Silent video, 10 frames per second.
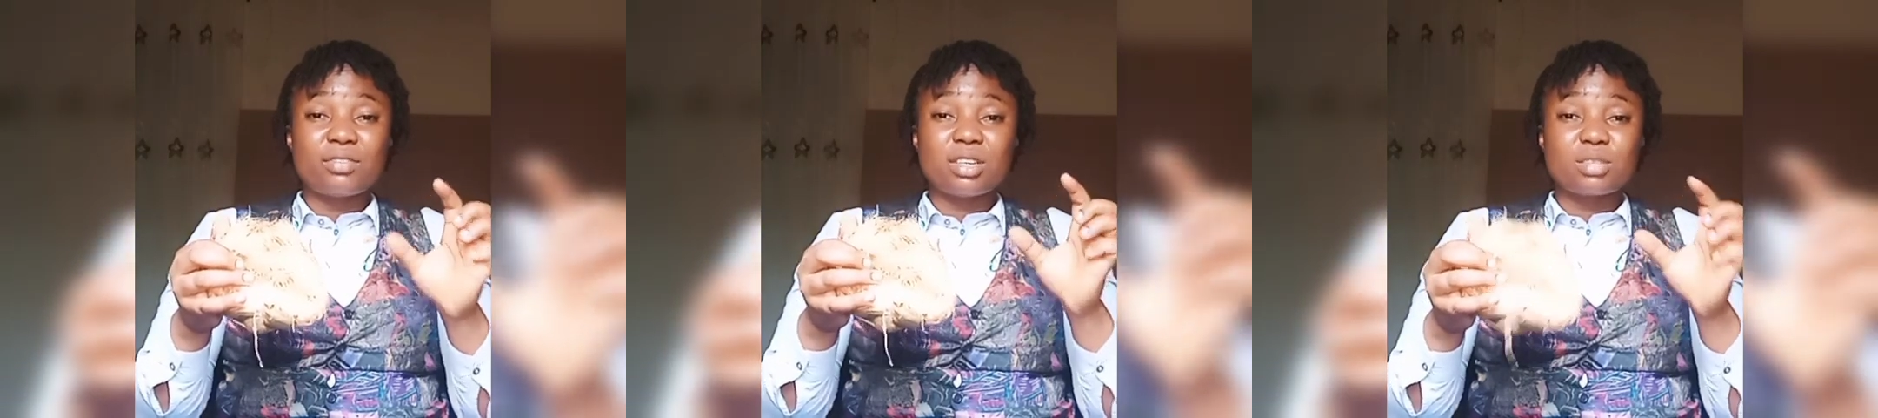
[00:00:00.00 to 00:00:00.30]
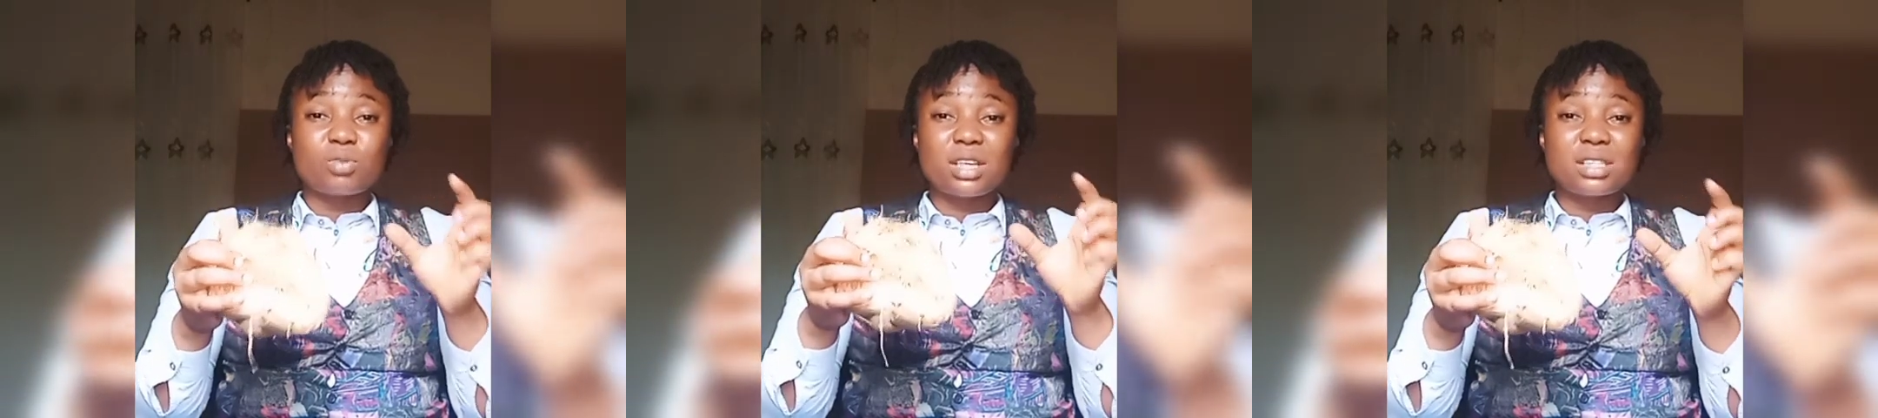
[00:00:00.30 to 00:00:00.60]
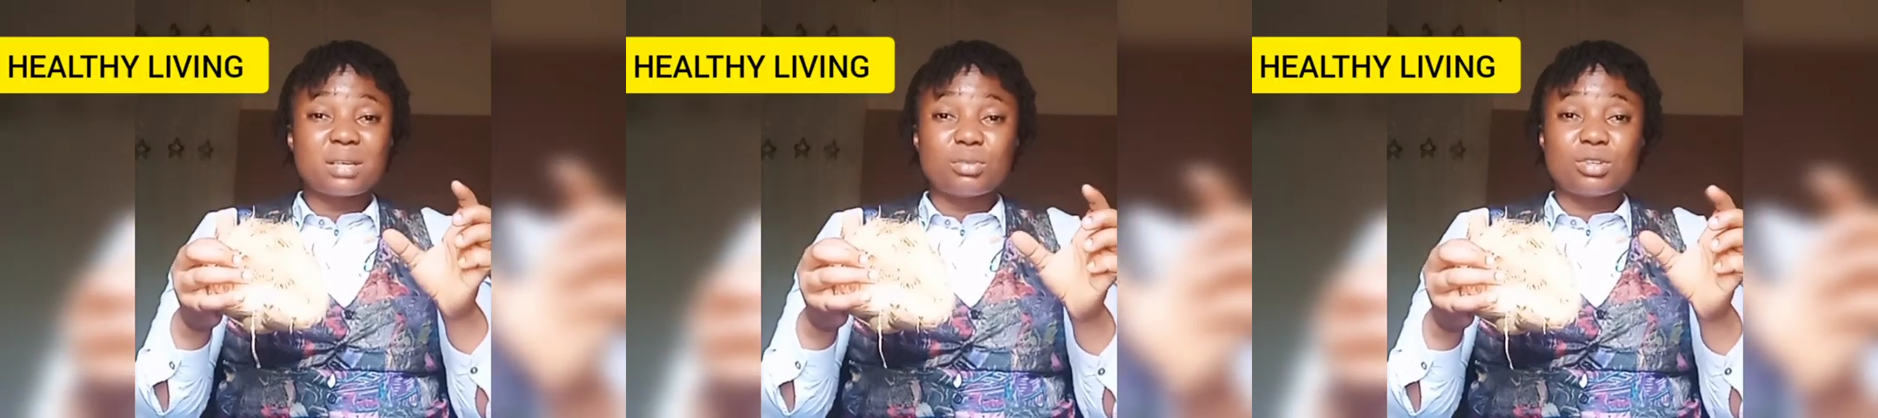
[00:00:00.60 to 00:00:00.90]
the smallest
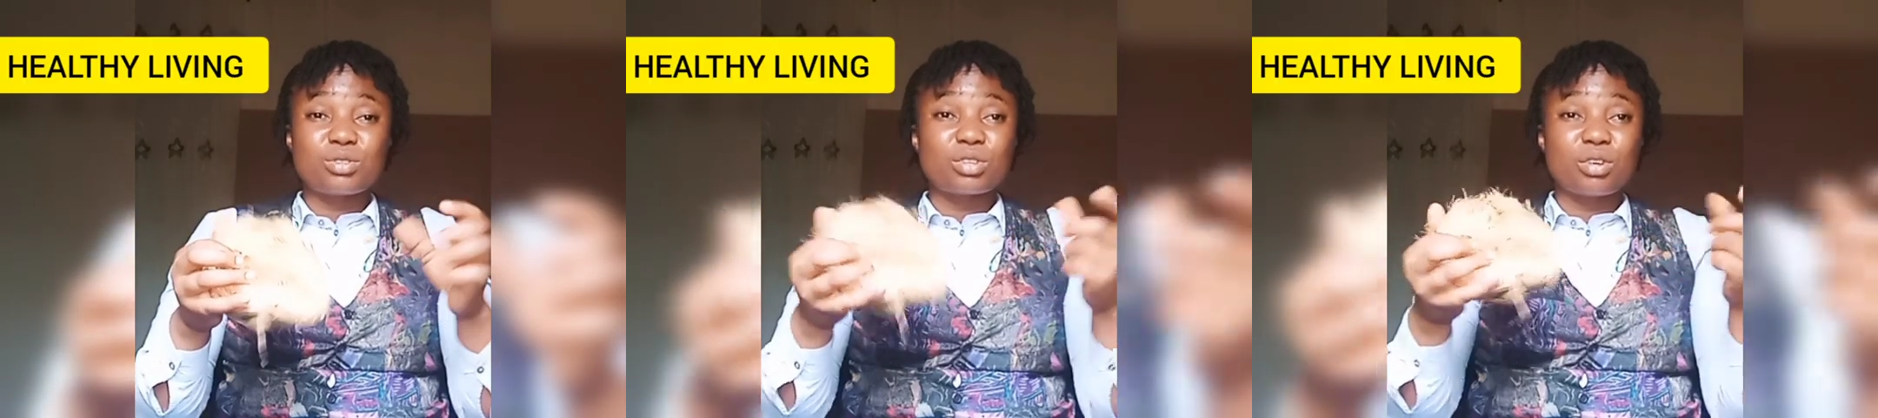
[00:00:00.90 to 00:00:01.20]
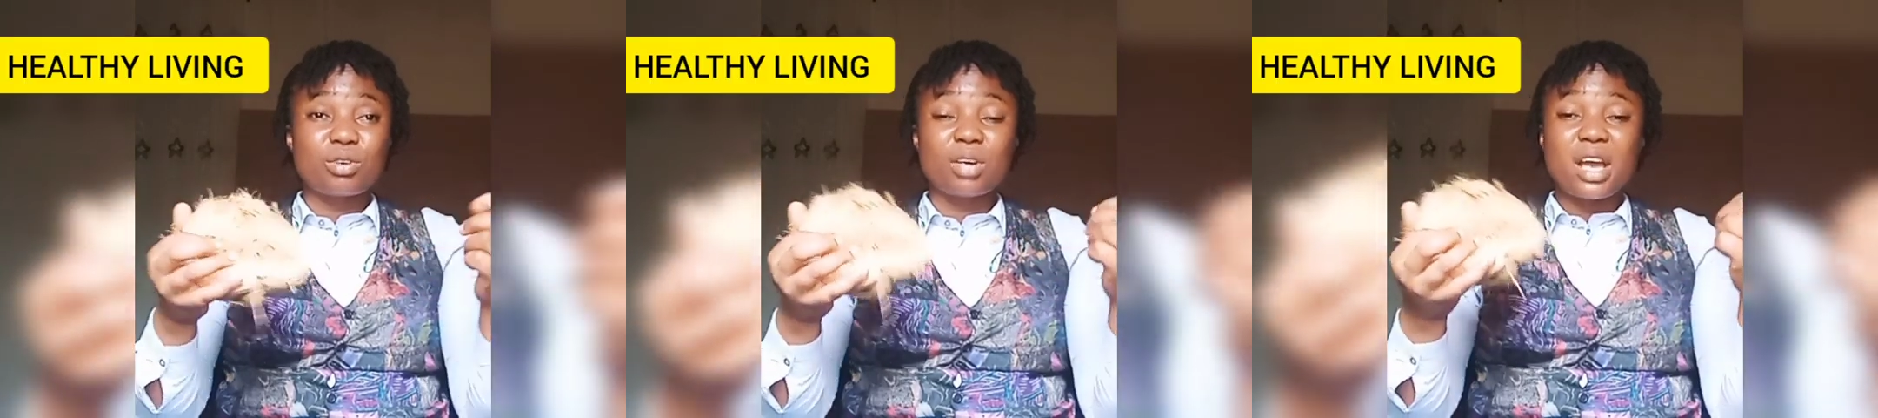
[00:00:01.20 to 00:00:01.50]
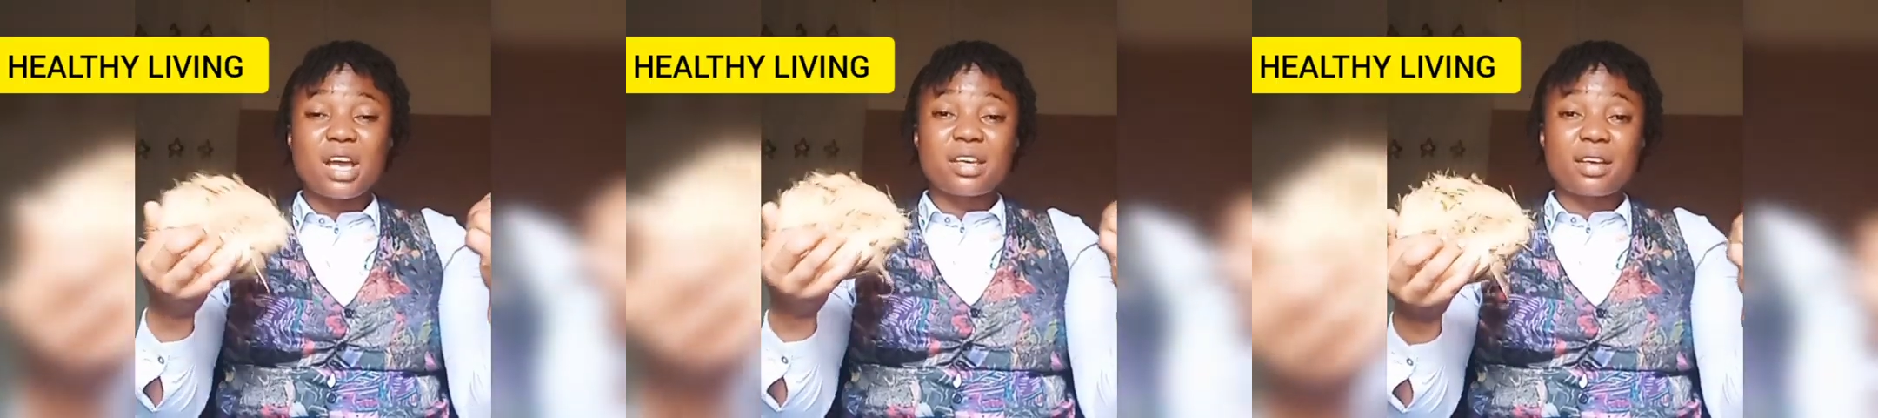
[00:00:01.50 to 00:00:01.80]
amount to go
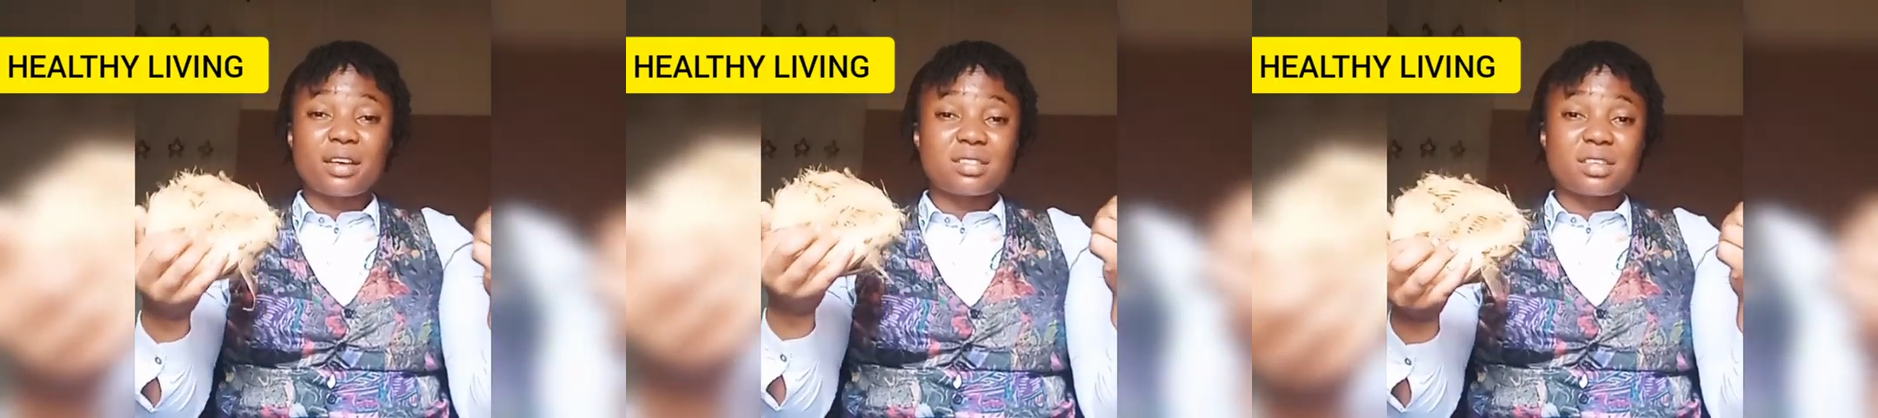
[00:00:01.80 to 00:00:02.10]
get,